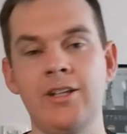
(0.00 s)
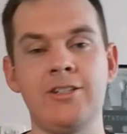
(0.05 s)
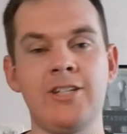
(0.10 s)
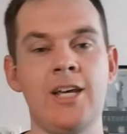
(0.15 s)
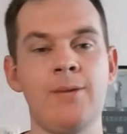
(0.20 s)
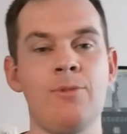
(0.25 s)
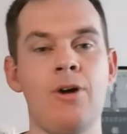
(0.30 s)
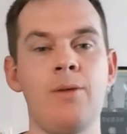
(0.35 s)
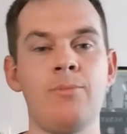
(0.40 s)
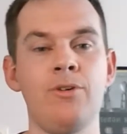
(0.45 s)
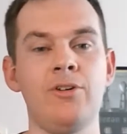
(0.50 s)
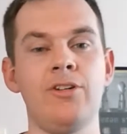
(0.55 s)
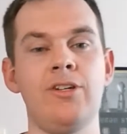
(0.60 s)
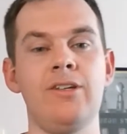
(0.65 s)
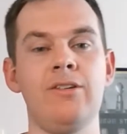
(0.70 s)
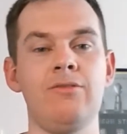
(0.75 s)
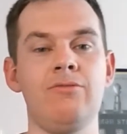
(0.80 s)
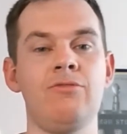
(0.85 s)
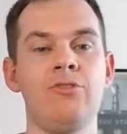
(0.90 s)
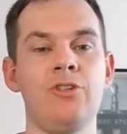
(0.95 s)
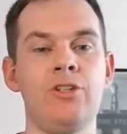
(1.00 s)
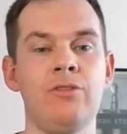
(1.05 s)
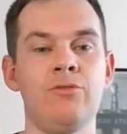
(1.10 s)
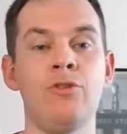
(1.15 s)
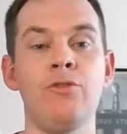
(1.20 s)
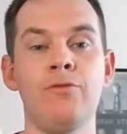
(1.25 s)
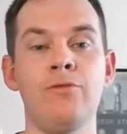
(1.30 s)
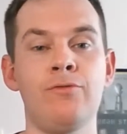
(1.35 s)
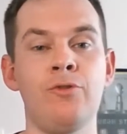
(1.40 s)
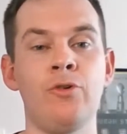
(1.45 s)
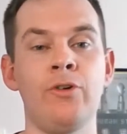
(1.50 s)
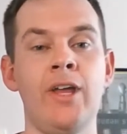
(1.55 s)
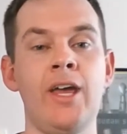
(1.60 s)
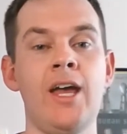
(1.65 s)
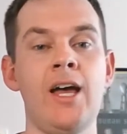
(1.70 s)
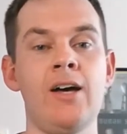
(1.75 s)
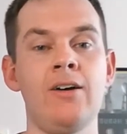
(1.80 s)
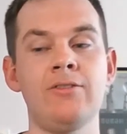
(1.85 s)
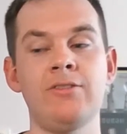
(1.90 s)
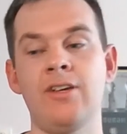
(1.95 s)
team I'm really rooting for
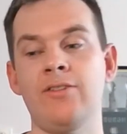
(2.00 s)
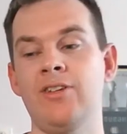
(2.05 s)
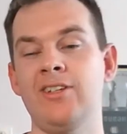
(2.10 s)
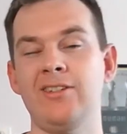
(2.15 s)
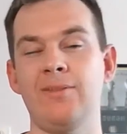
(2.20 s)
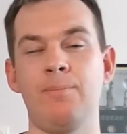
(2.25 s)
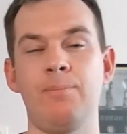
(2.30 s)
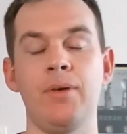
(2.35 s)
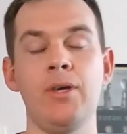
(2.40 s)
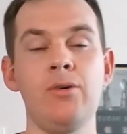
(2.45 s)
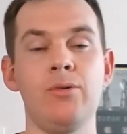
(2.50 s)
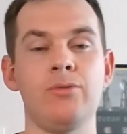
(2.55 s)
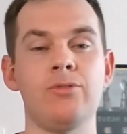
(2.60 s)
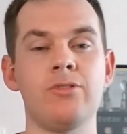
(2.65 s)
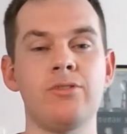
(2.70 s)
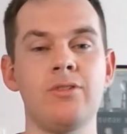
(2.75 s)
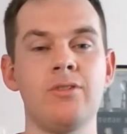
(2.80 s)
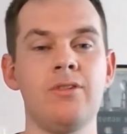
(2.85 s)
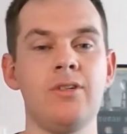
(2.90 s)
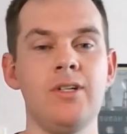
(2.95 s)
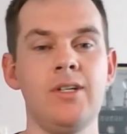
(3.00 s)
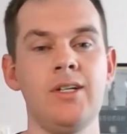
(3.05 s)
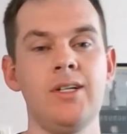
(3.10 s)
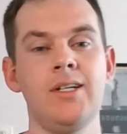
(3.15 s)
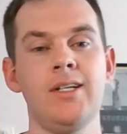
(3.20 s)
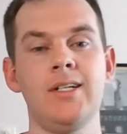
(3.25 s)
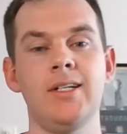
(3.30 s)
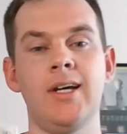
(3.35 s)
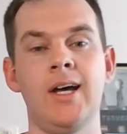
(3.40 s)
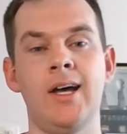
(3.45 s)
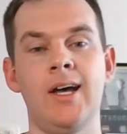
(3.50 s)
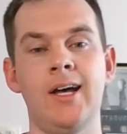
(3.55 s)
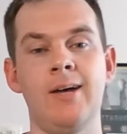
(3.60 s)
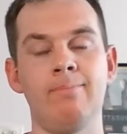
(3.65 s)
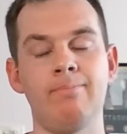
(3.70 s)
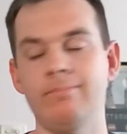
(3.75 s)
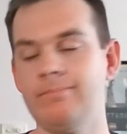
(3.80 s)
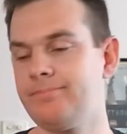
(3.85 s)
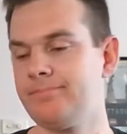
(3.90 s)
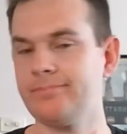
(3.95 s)
now is, I think, the Bills.
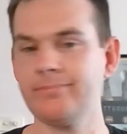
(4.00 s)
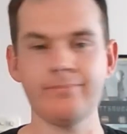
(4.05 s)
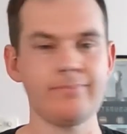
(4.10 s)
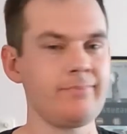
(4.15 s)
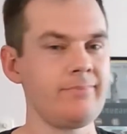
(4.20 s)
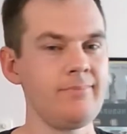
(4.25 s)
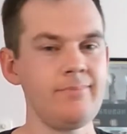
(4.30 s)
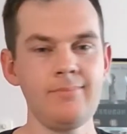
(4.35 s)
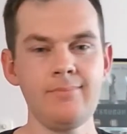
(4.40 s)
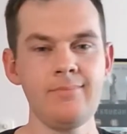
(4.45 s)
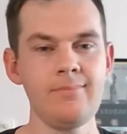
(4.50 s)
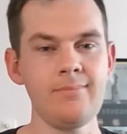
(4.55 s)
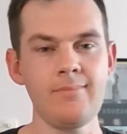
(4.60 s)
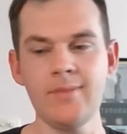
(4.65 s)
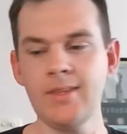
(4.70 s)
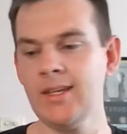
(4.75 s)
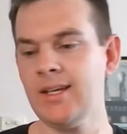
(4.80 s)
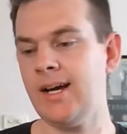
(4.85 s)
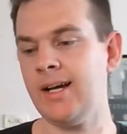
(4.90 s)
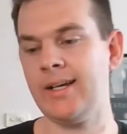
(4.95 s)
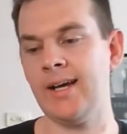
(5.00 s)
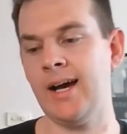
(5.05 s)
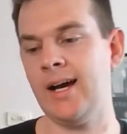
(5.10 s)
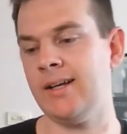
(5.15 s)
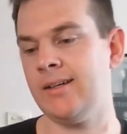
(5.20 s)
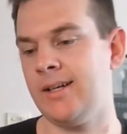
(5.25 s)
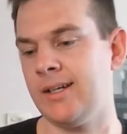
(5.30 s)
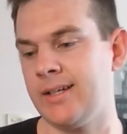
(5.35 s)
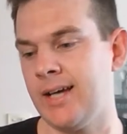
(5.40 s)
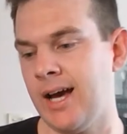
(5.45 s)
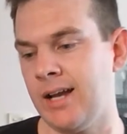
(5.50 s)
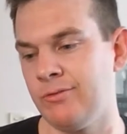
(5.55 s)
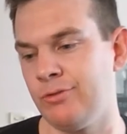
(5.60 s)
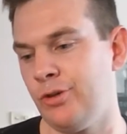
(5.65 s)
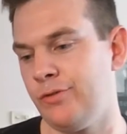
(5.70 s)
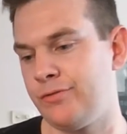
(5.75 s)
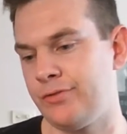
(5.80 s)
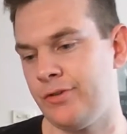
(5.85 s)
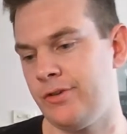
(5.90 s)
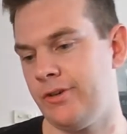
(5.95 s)
I can't
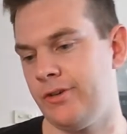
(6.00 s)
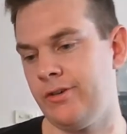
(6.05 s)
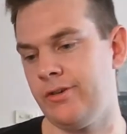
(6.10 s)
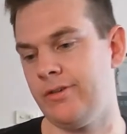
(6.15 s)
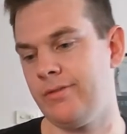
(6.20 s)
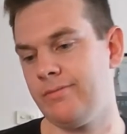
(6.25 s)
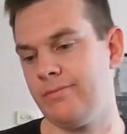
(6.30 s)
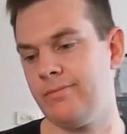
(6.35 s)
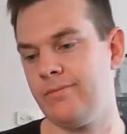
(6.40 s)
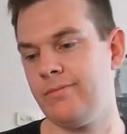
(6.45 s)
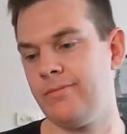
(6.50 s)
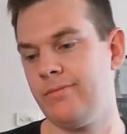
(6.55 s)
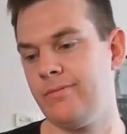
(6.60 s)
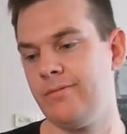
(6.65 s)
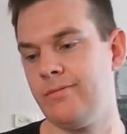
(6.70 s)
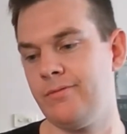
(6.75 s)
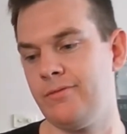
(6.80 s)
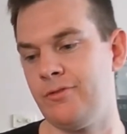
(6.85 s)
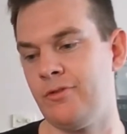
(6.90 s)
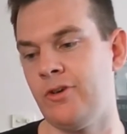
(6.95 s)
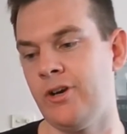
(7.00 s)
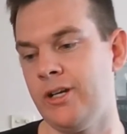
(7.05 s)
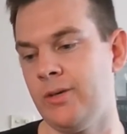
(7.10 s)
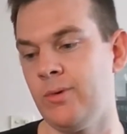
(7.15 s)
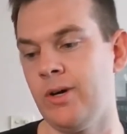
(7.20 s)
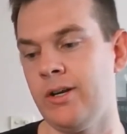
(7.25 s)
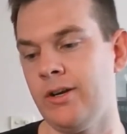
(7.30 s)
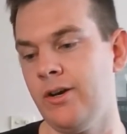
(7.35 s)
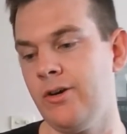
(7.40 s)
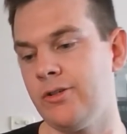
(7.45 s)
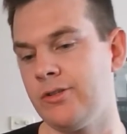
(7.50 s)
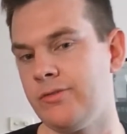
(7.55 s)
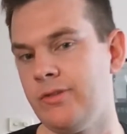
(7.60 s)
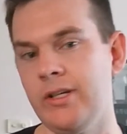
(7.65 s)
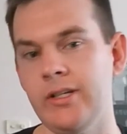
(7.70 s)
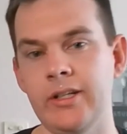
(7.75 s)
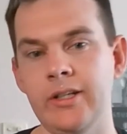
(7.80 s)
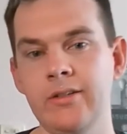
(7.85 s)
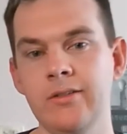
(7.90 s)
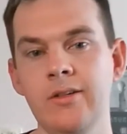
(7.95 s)
root for anyone else
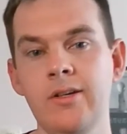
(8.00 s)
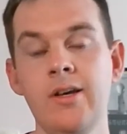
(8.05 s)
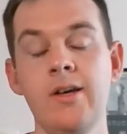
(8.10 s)
really.